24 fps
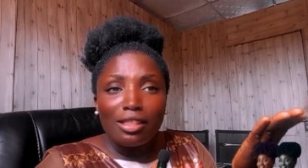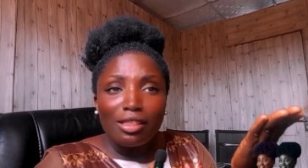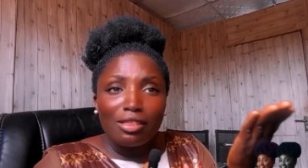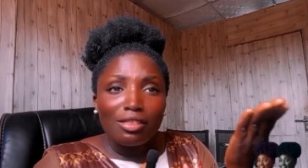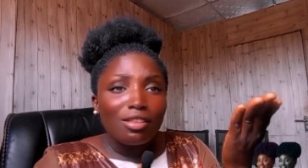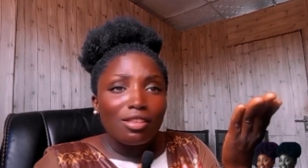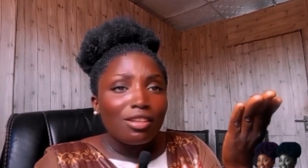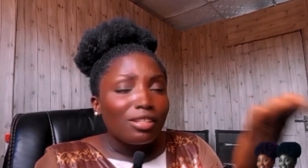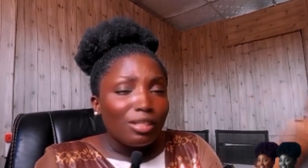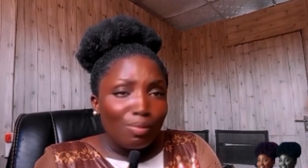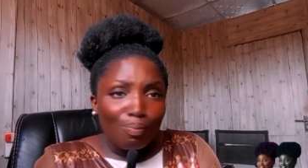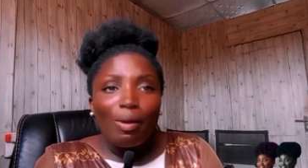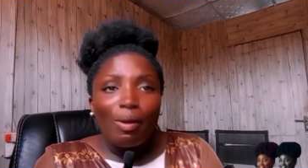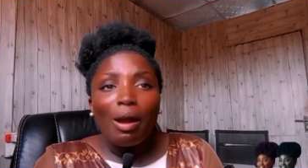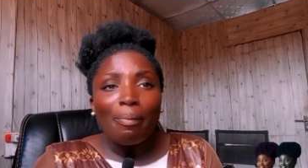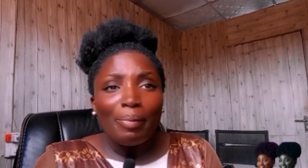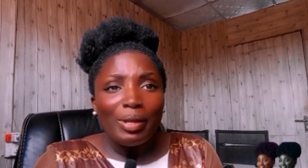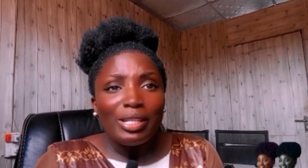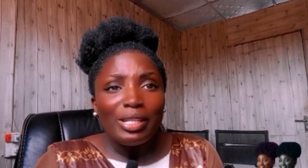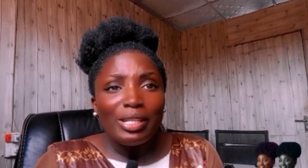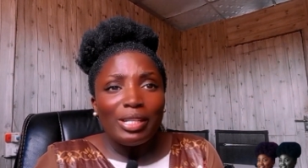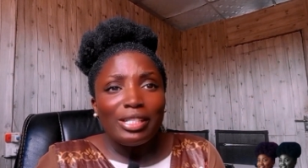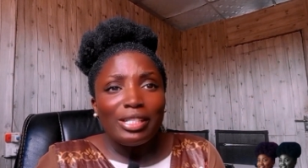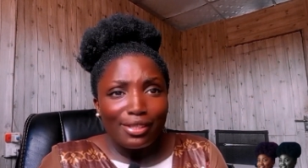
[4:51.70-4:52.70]
is
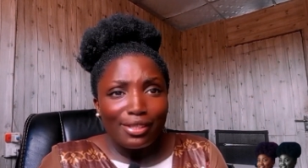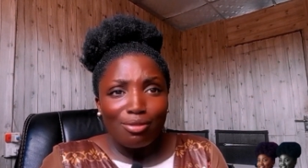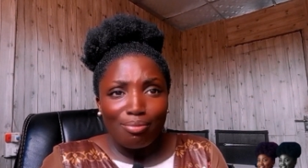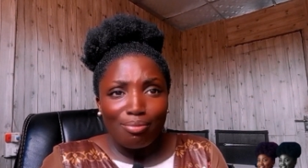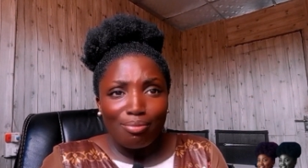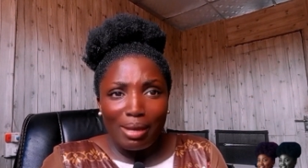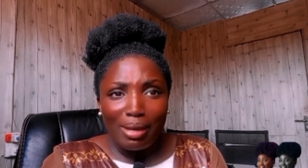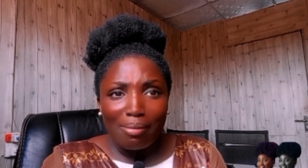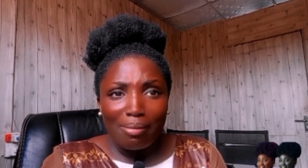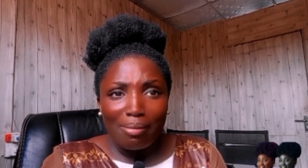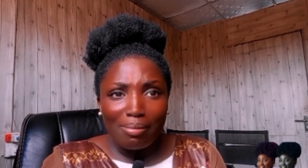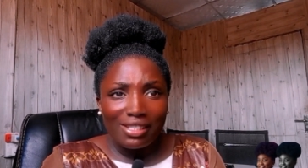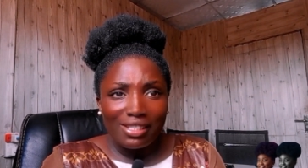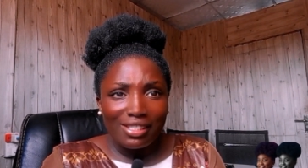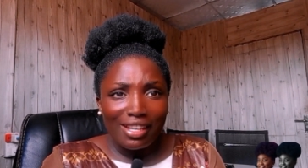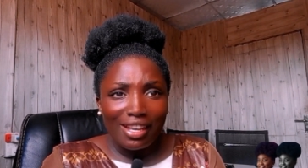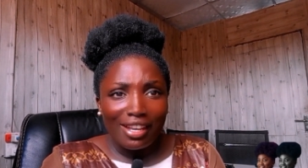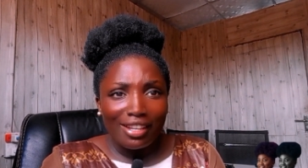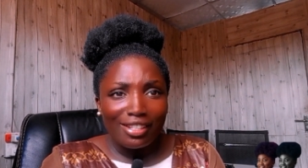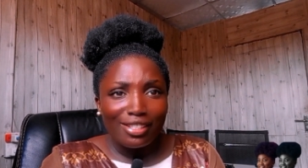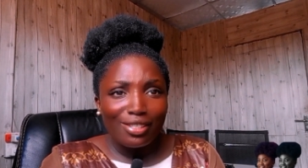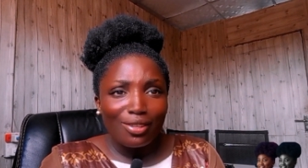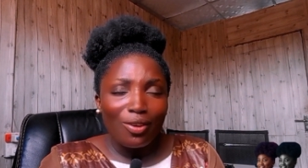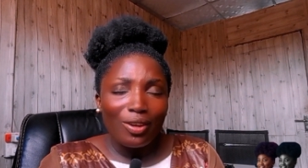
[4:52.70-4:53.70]
permitted to make
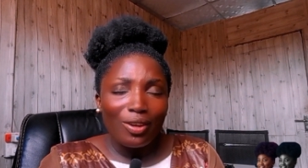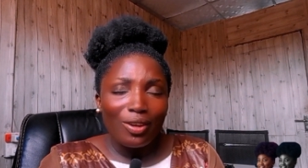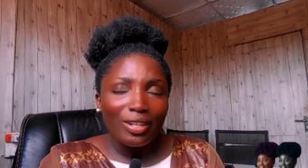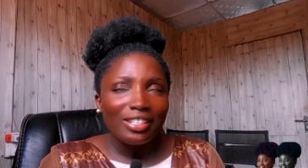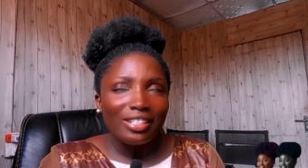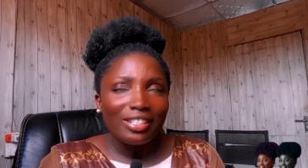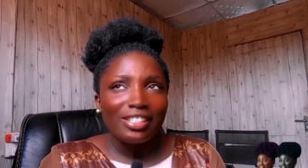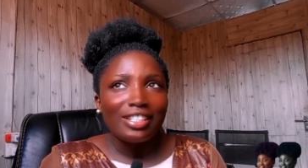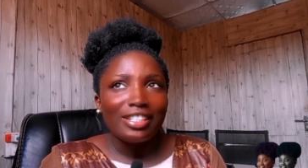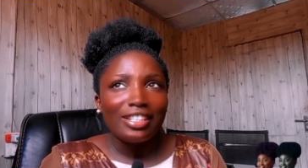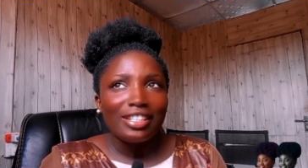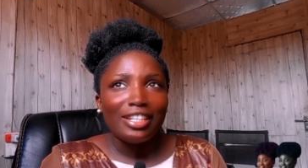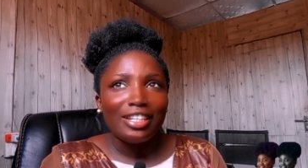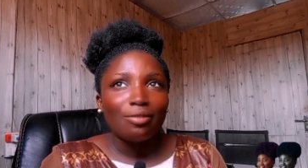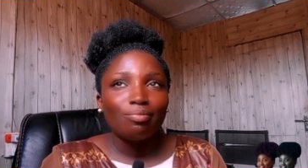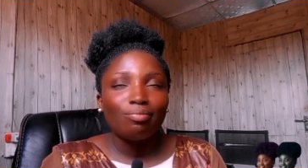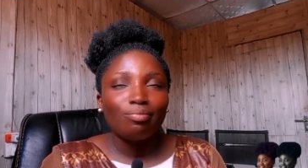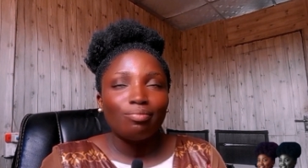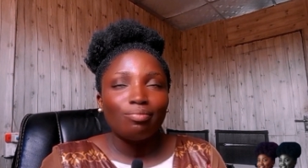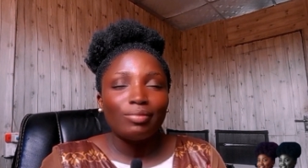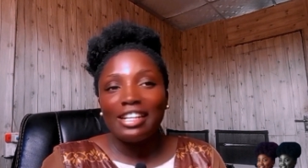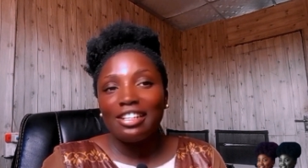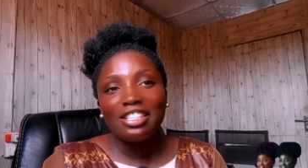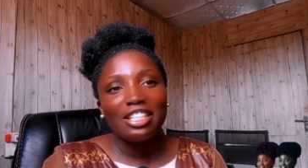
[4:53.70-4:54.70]
mistakes. Honestly,
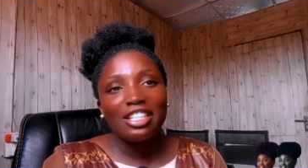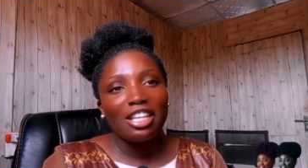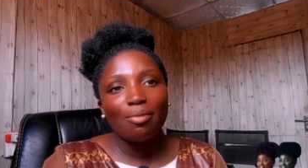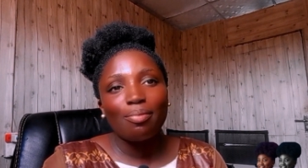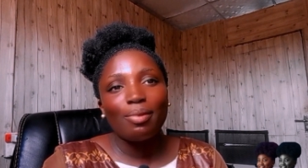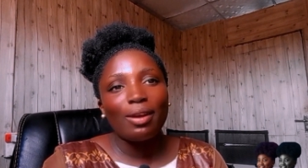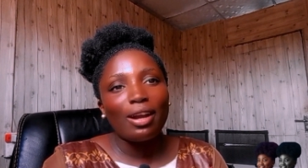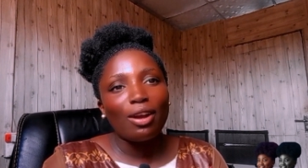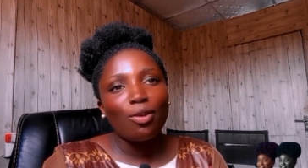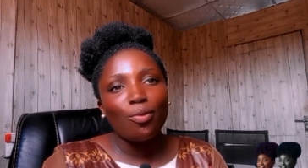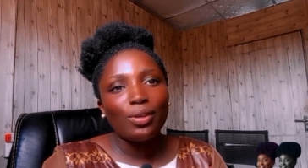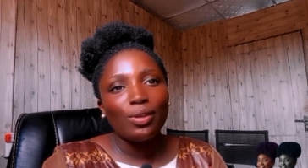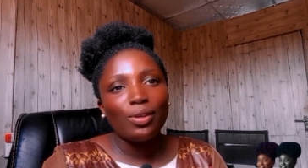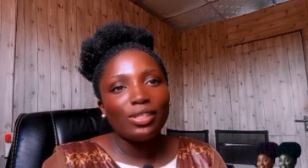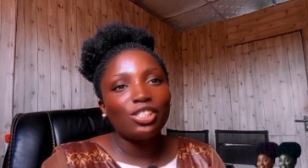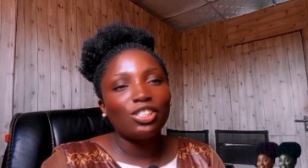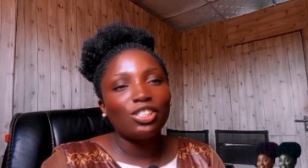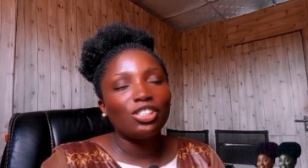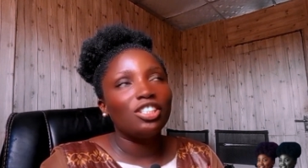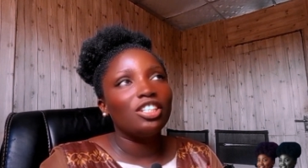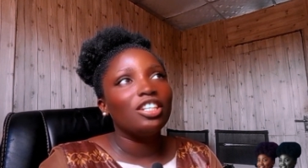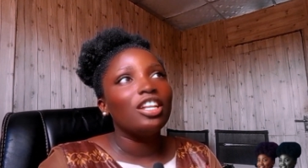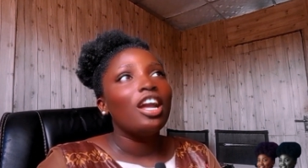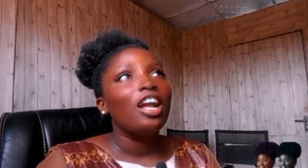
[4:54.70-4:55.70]
I just keep
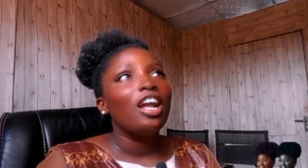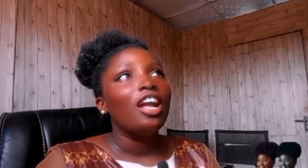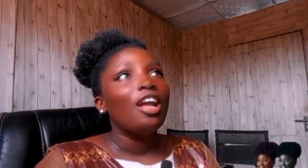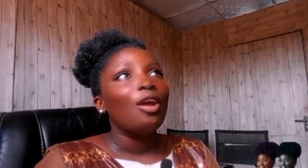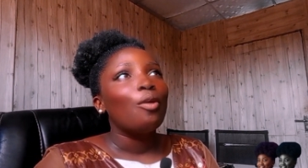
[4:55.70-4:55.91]
questioning.